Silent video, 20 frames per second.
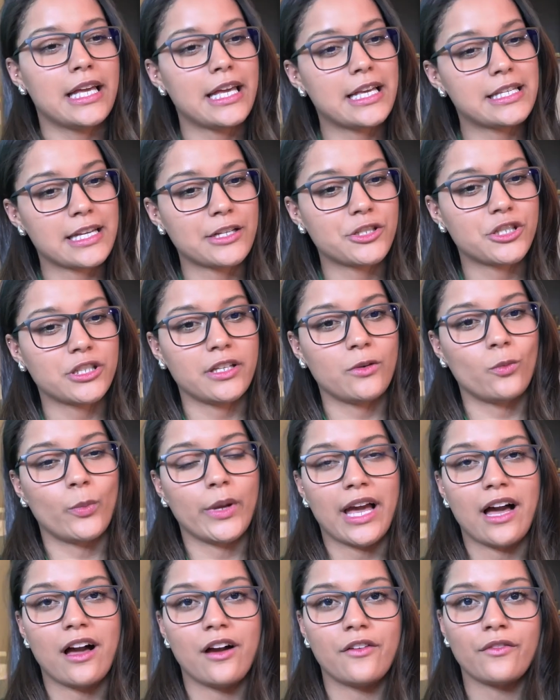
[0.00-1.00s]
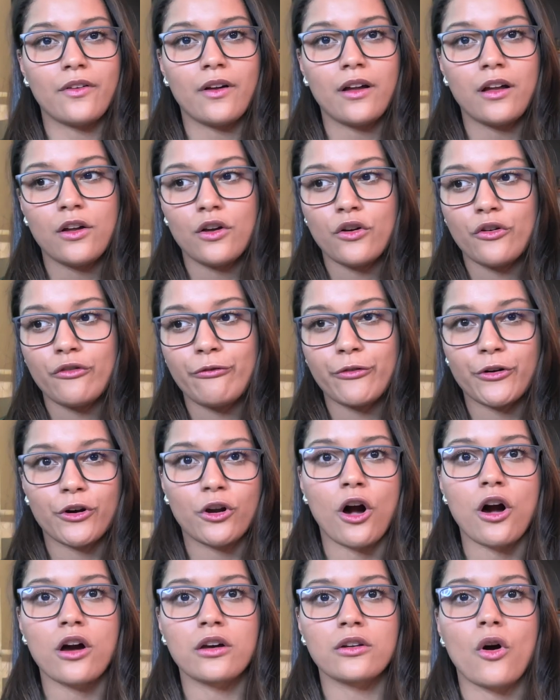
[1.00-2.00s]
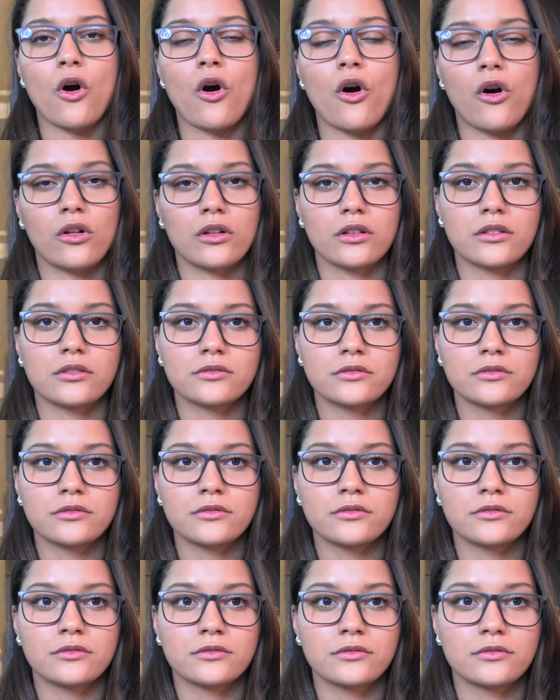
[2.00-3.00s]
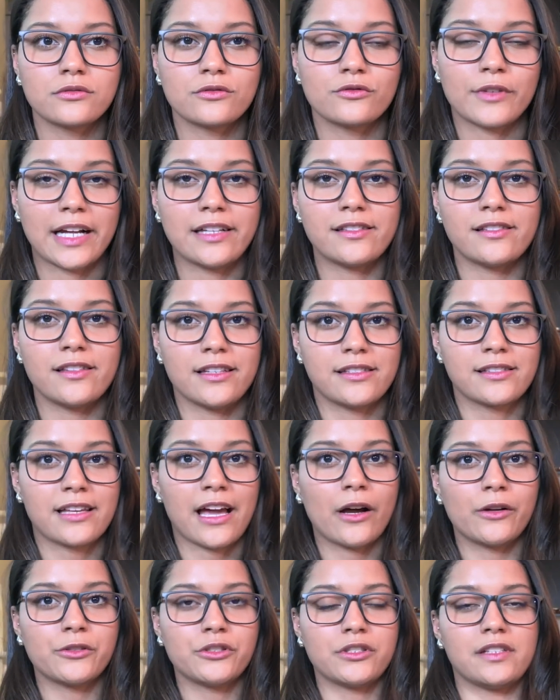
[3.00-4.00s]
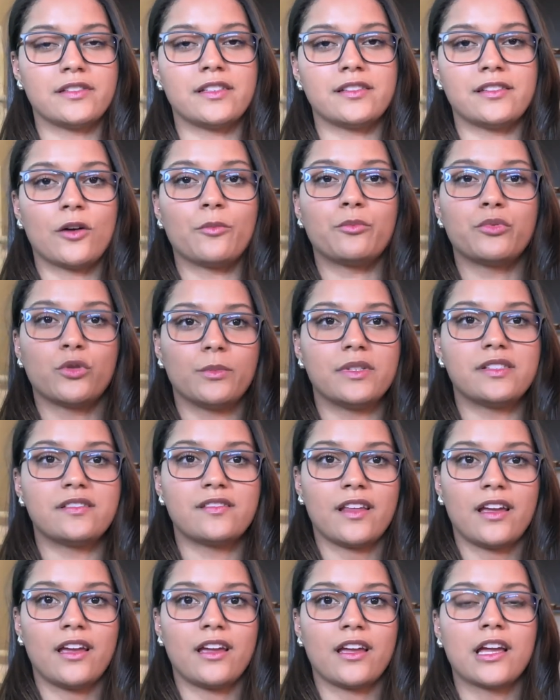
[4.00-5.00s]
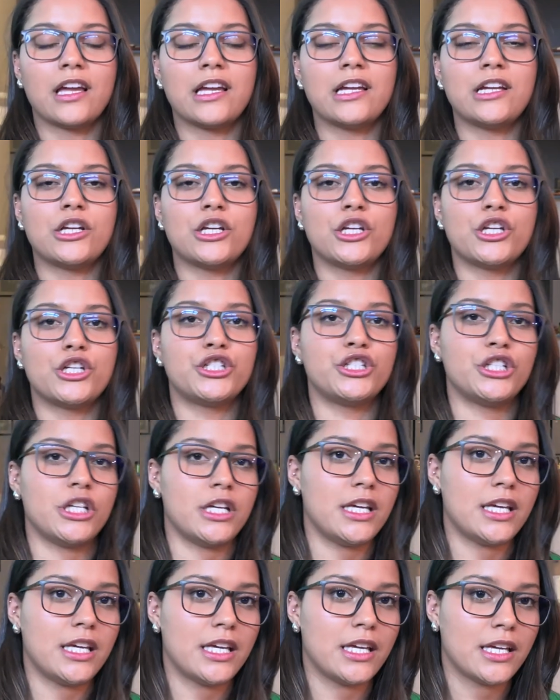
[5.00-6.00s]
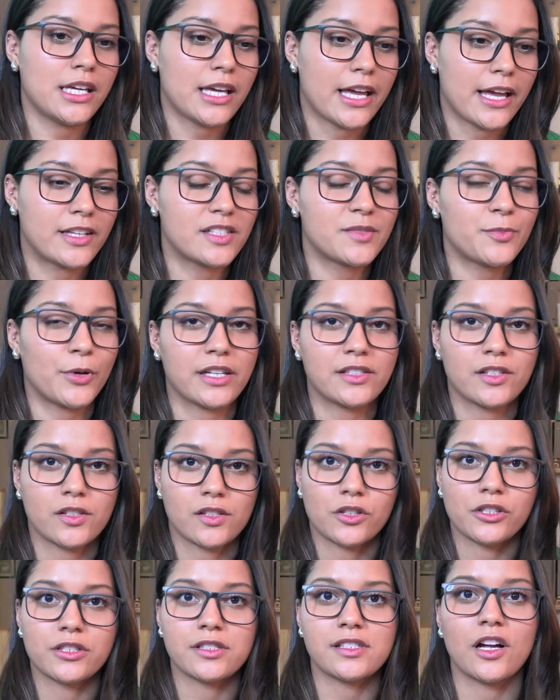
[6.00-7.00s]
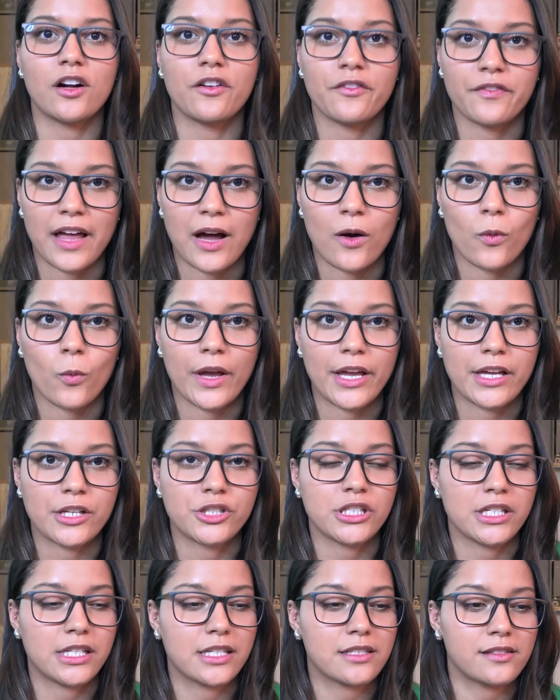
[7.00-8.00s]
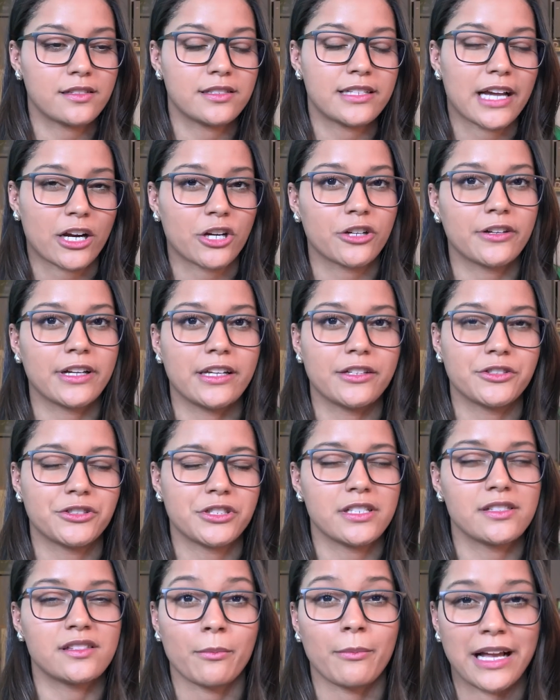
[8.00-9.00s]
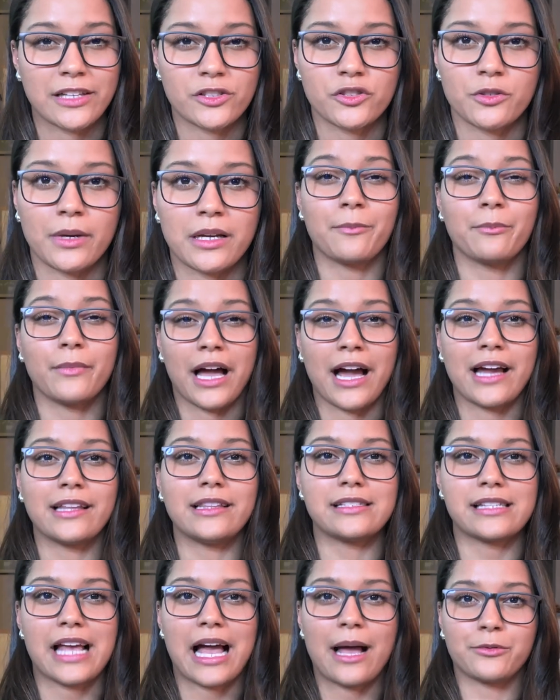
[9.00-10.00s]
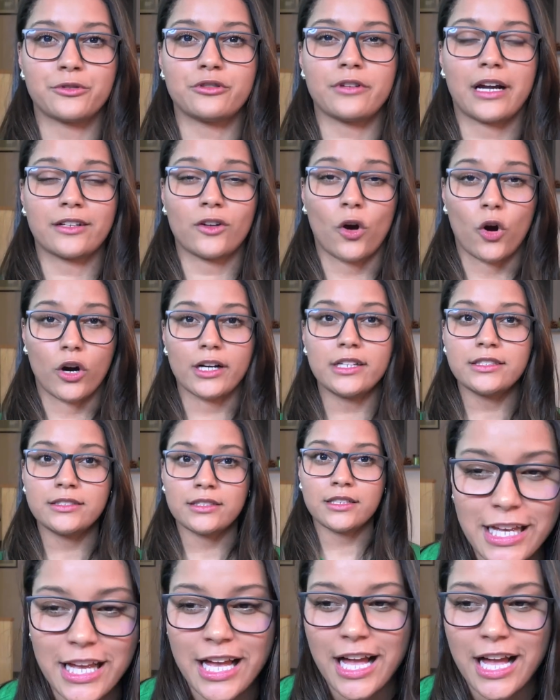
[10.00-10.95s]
Essentially, we have foregone all rights to this couch. This is now Pluma's thing. She expresses herself that way. She is the decorator. She's the mastermind behind this abstract art.